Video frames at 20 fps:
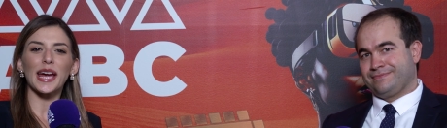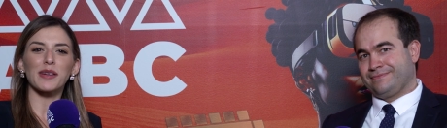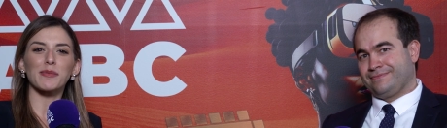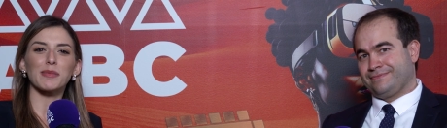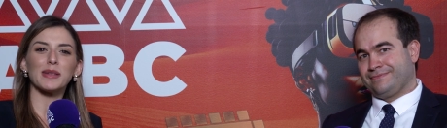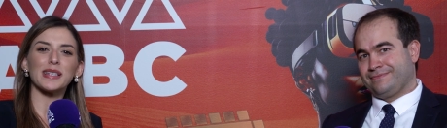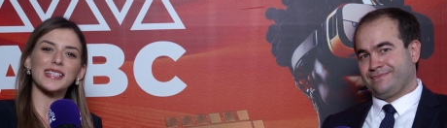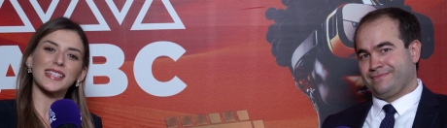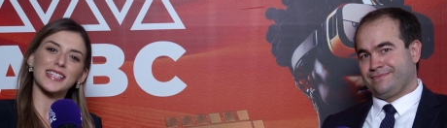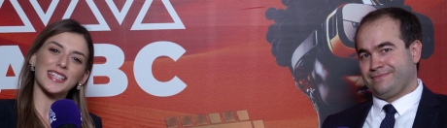
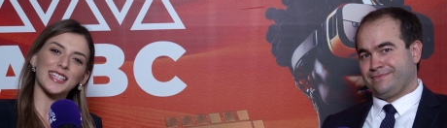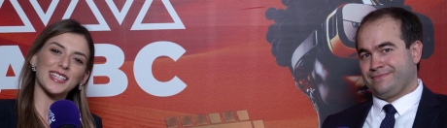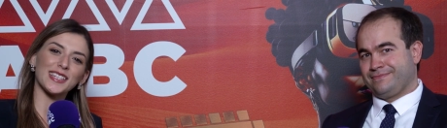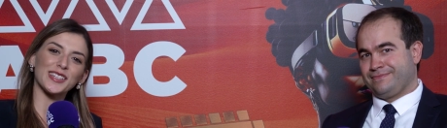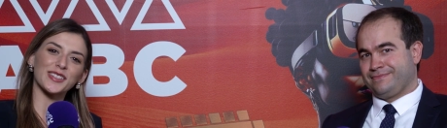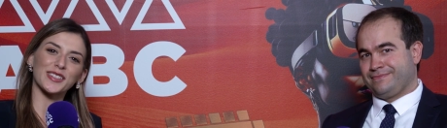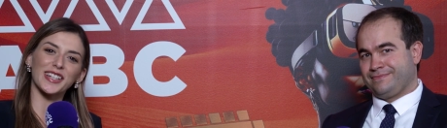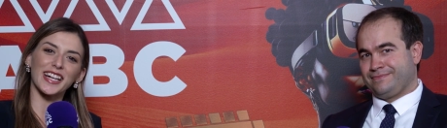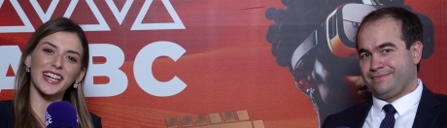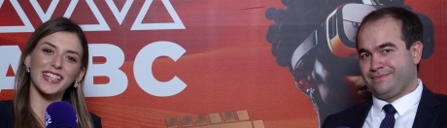
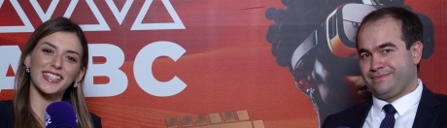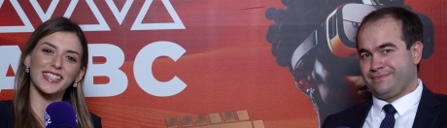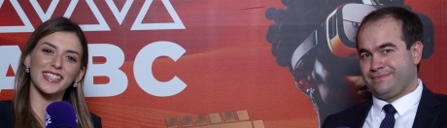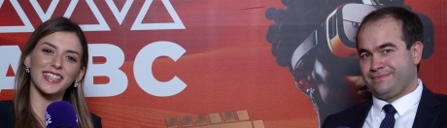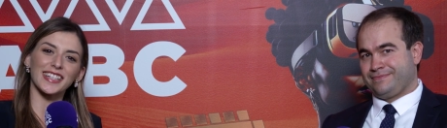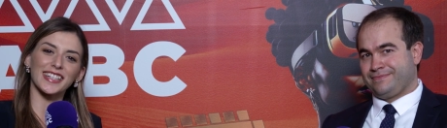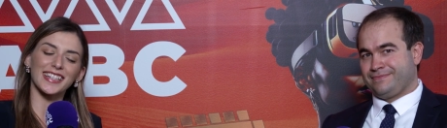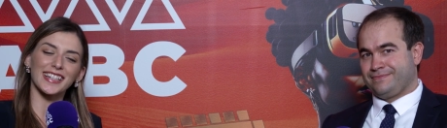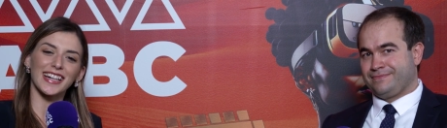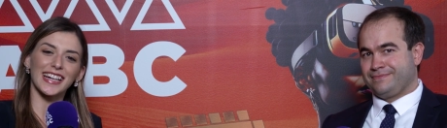Speaker 1: IBC
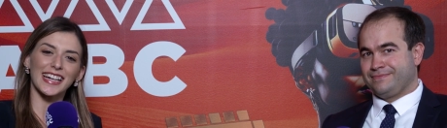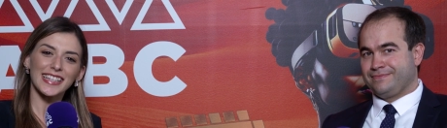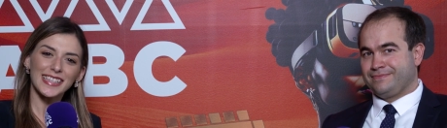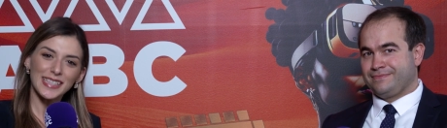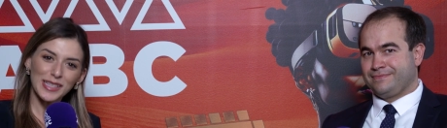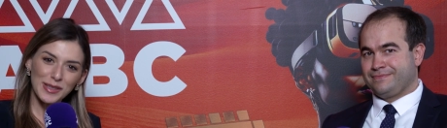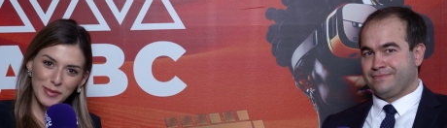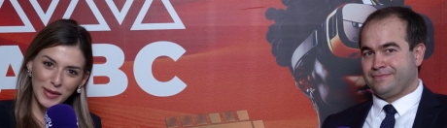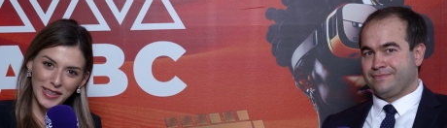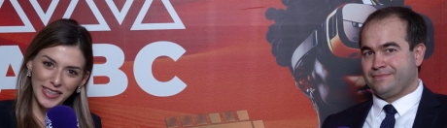Eurasia.
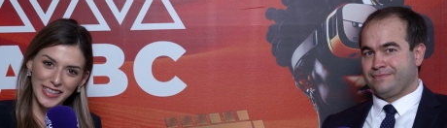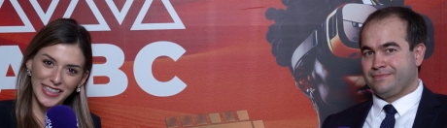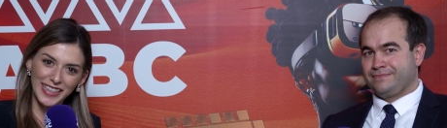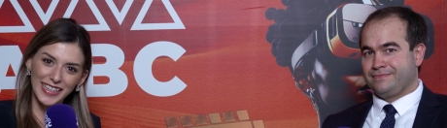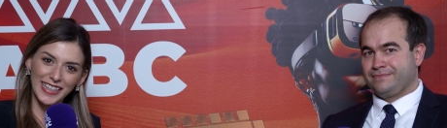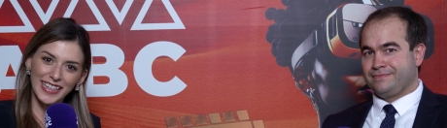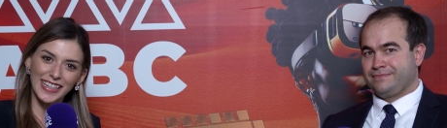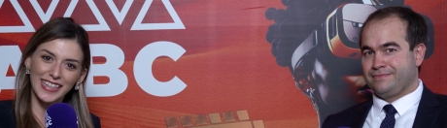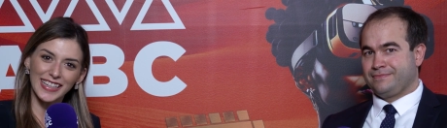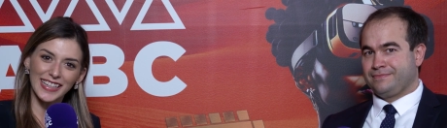It's
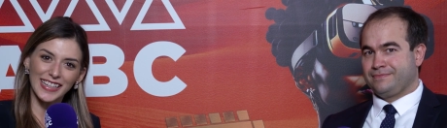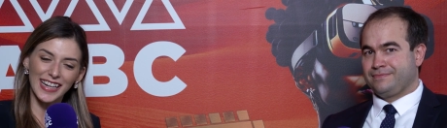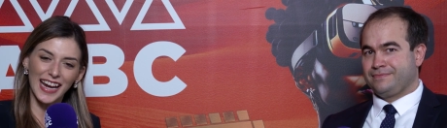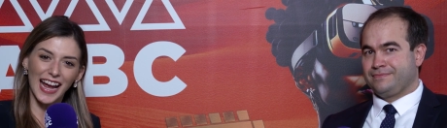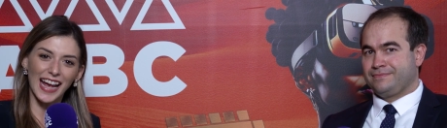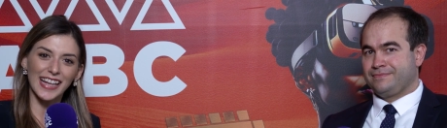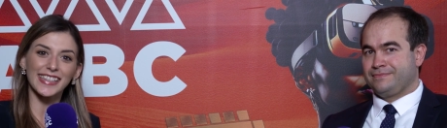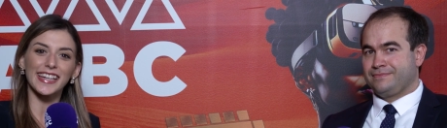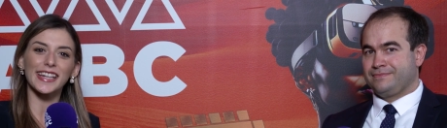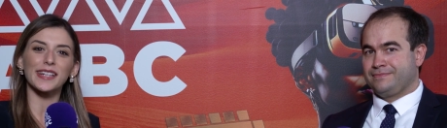Maria here, and